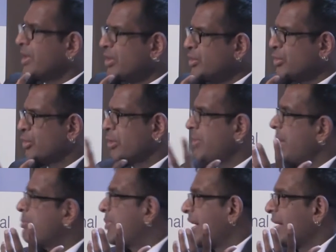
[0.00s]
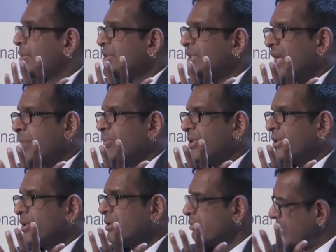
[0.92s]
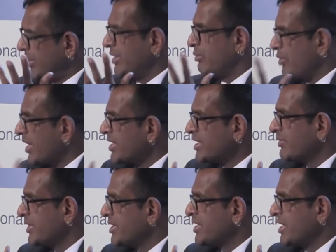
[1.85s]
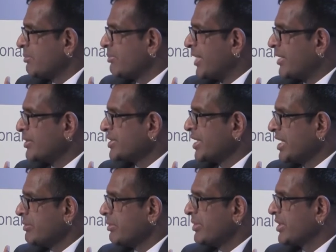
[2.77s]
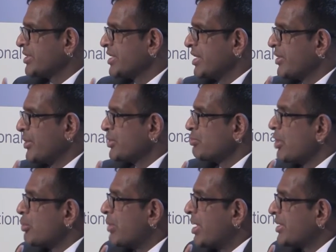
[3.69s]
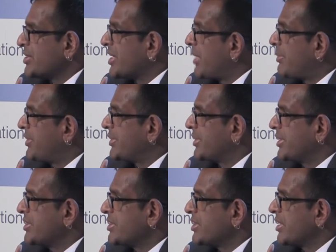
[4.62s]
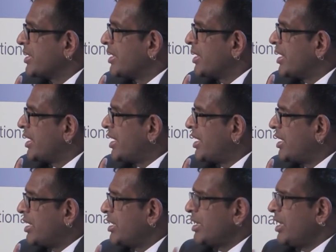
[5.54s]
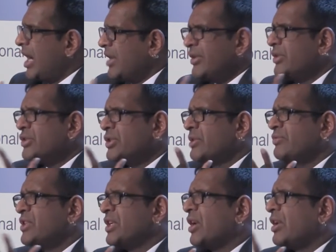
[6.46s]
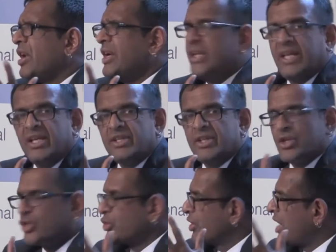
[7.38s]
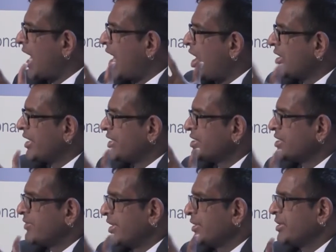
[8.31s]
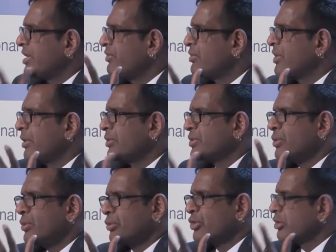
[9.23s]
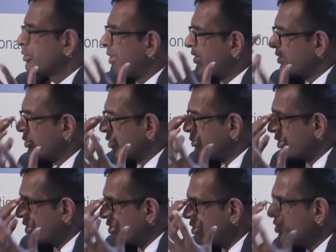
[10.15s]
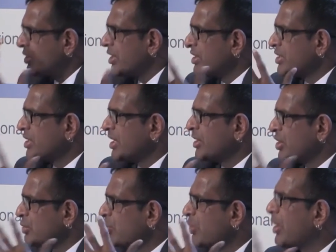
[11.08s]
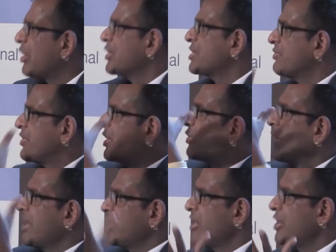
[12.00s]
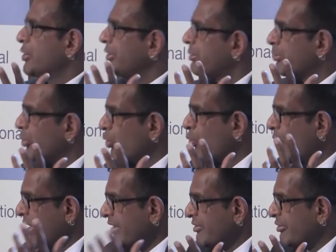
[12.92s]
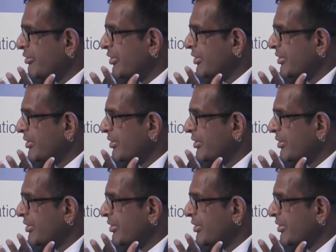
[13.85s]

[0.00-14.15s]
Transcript: Europe empowers capital, but it relatively disempowers Labour because they're not as mobile as capital is. And the sort of declining industrial heartlands of England, if you go and talk to them about the European Union, it's seen as part of the great neoliberal wave.